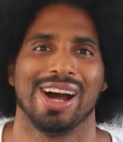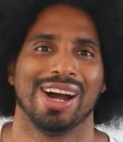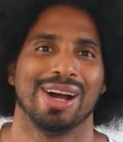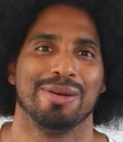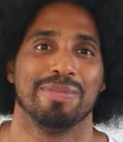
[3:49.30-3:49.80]

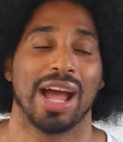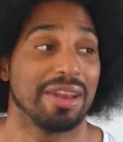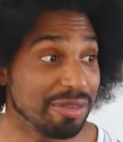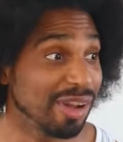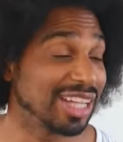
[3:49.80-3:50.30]
And
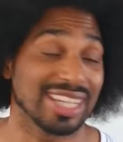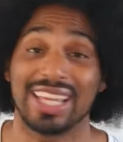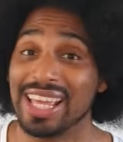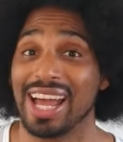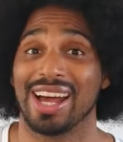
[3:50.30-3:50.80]
in fact,
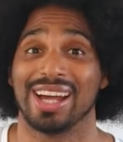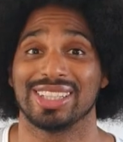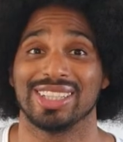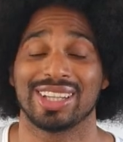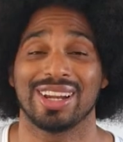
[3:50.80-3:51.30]
yeah,
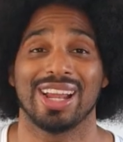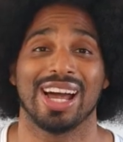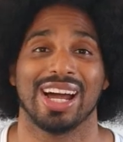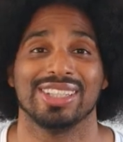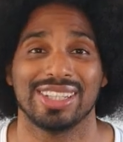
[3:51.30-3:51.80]
actually, tell a
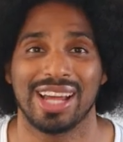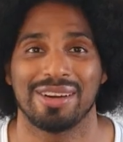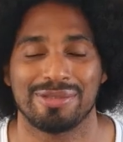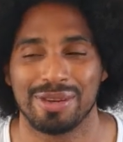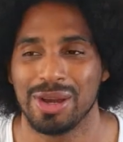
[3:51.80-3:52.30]
lie,
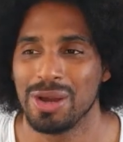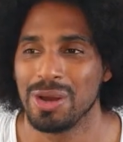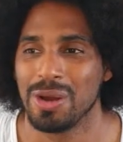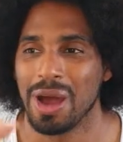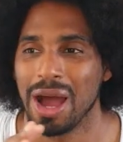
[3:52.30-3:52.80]

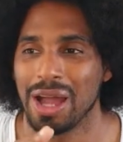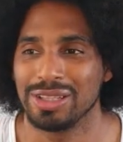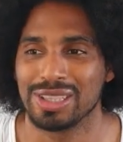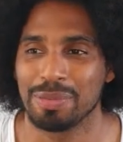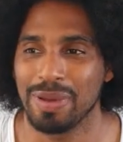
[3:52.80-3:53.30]
I
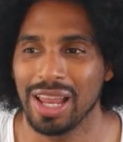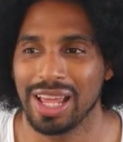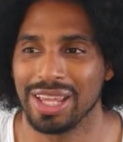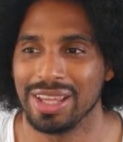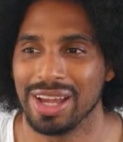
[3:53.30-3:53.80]
used to
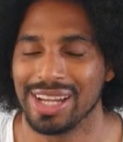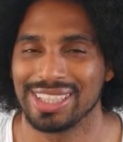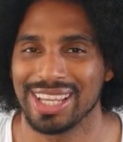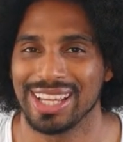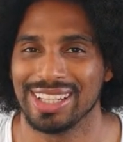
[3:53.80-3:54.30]
play
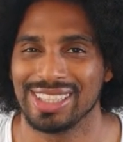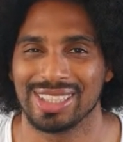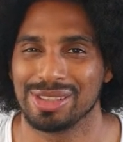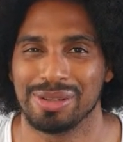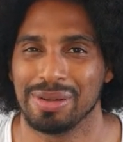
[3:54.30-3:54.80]
as a kid.
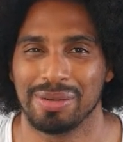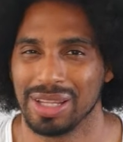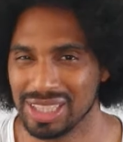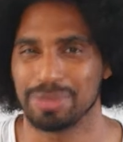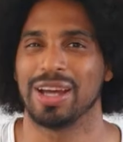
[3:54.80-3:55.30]

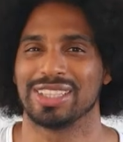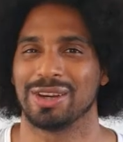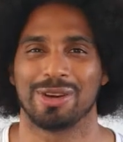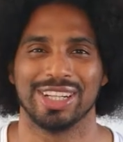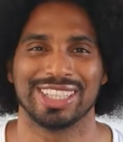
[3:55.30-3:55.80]
This might
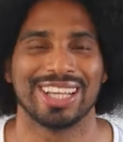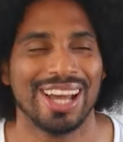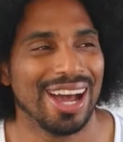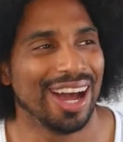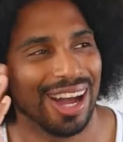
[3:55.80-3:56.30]
sound crazy.
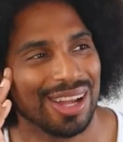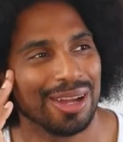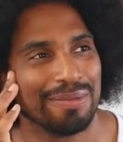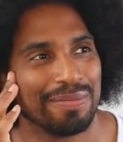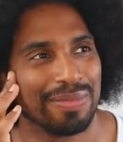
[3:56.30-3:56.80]

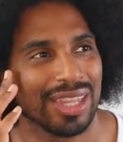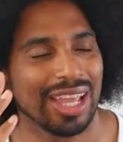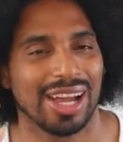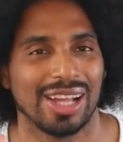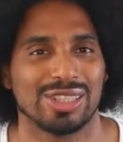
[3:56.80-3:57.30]

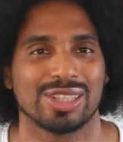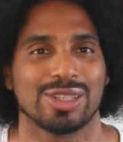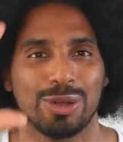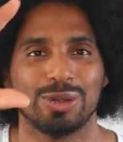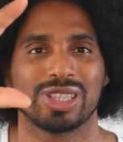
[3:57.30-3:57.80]
Yeah, I just
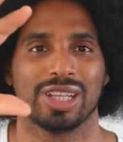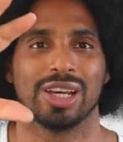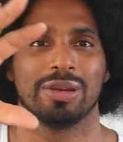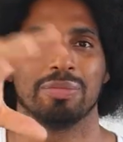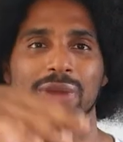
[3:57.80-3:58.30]
used
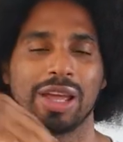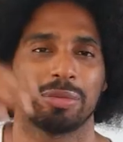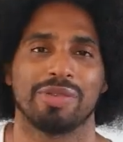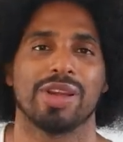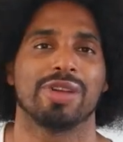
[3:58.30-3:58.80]
to
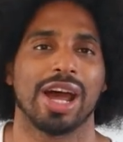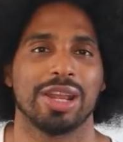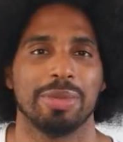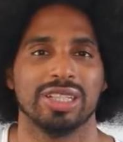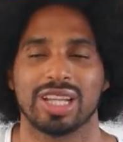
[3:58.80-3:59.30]
like my favorite
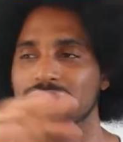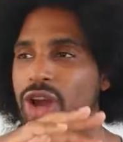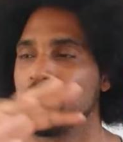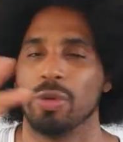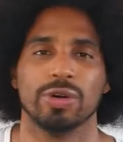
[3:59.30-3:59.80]
animes like
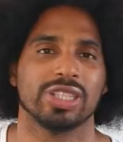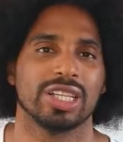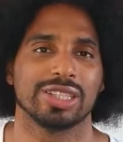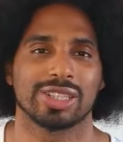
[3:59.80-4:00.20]
Dragon Ball Z and